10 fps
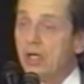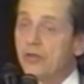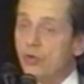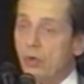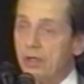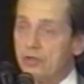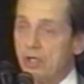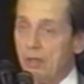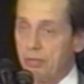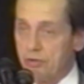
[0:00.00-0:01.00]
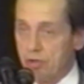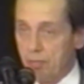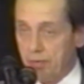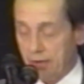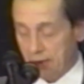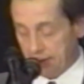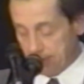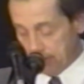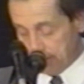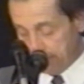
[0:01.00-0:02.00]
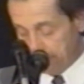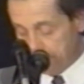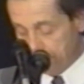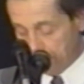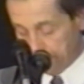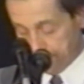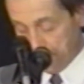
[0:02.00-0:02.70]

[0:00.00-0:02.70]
to win a championship in 1992.